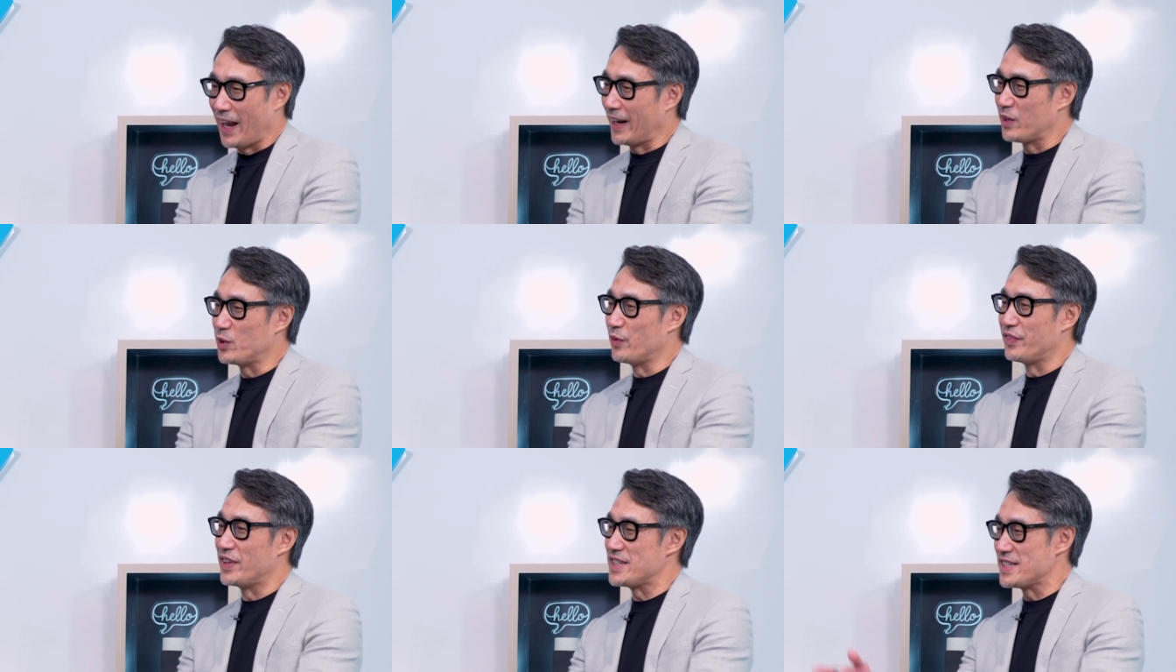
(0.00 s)
I don't know
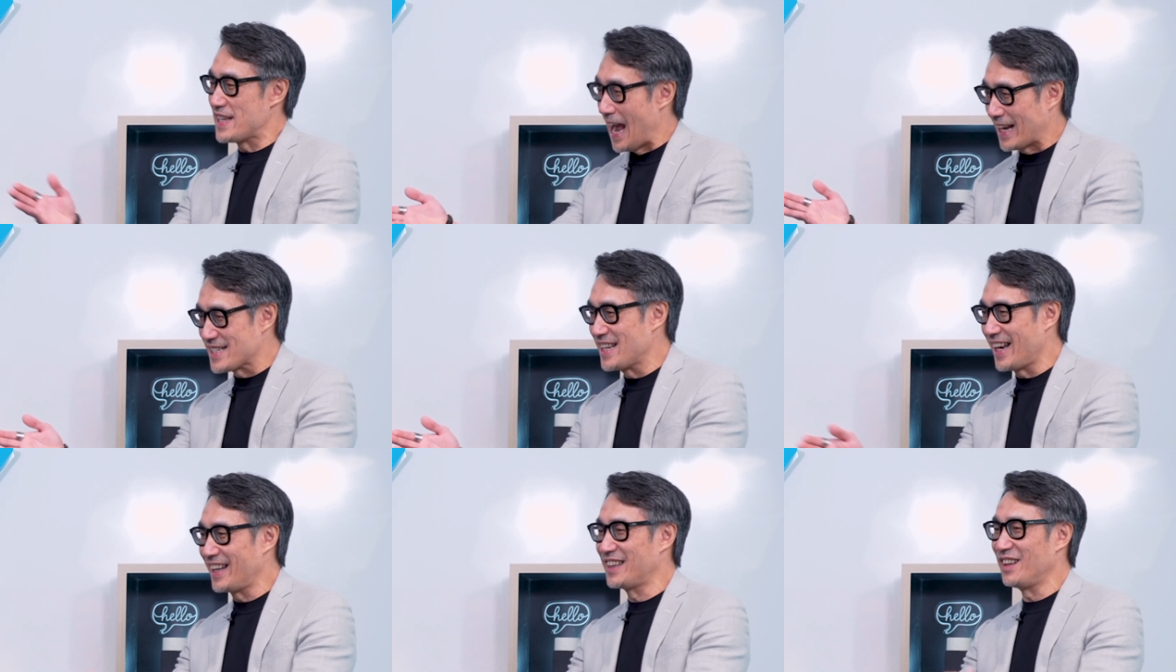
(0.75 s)
if this is
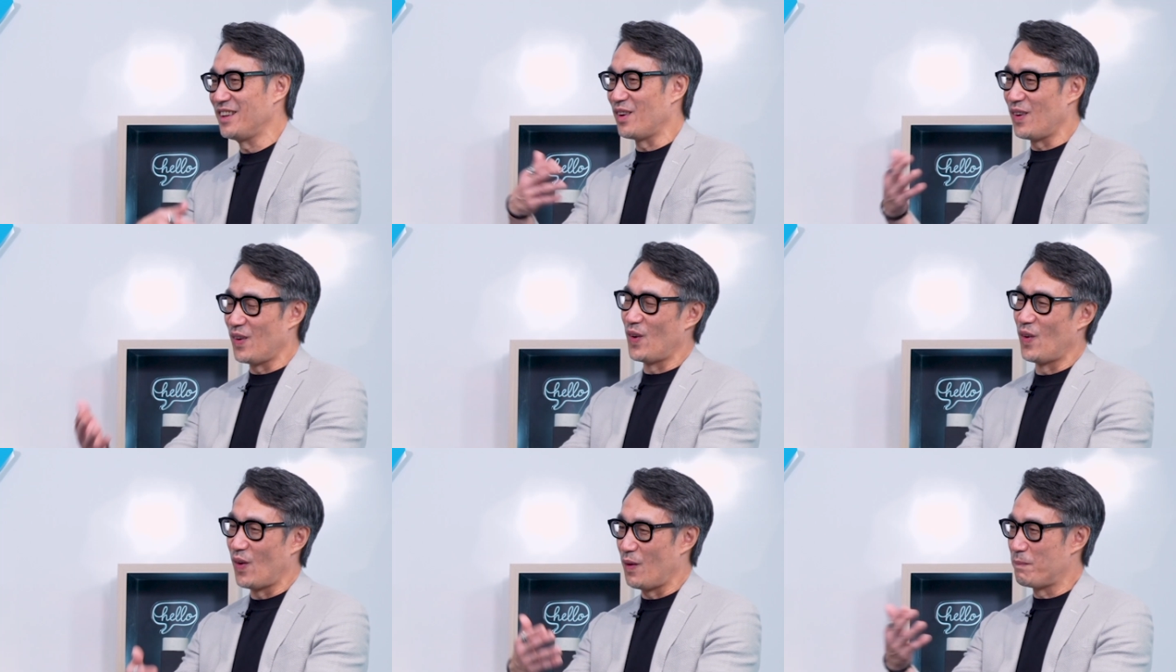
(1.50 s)
accidental or, or